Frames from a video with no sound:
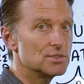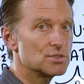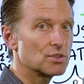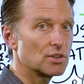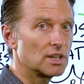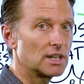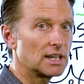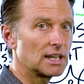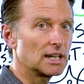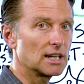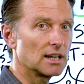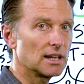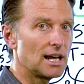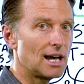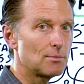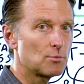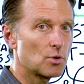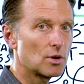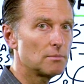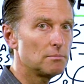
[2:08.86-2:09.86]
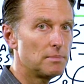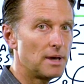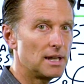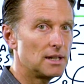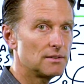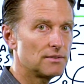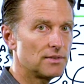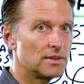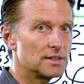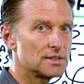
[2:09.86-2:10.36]
is you're going to get a lot more
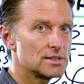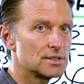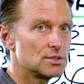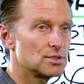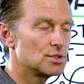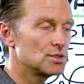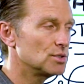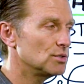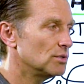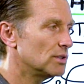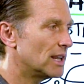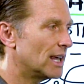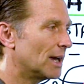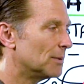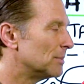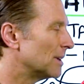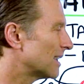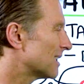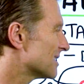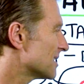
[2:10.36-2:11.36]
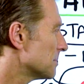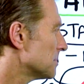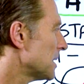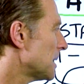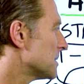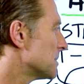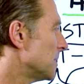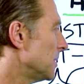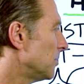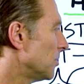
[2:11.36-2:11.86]
benefits to that because
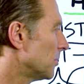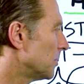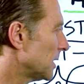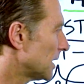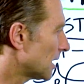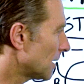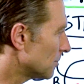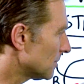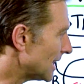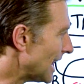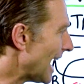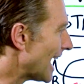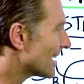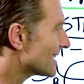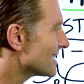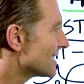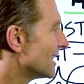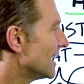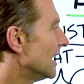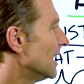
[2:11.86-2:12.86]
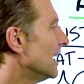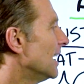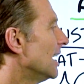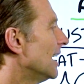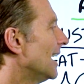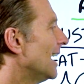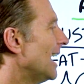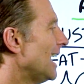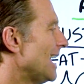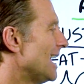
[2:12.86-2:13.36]
sometimes people become lax
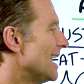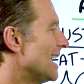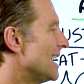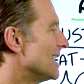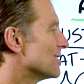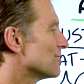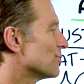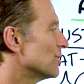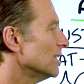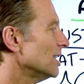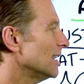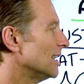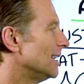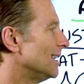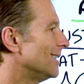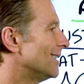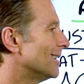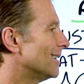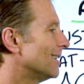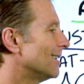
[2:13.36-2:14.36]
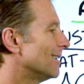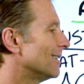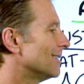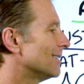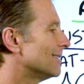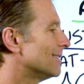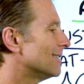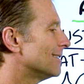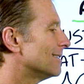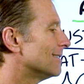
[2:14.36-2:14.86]
and really
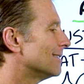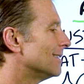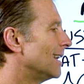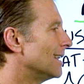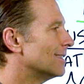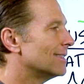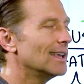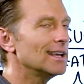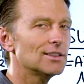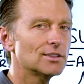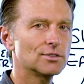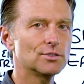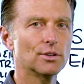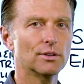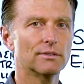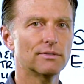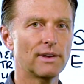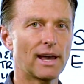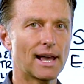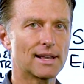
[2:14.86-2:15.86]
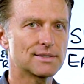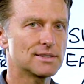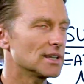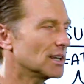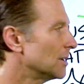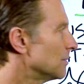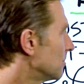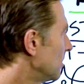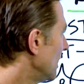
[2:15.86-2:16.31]
they're, they think they're doing fasting,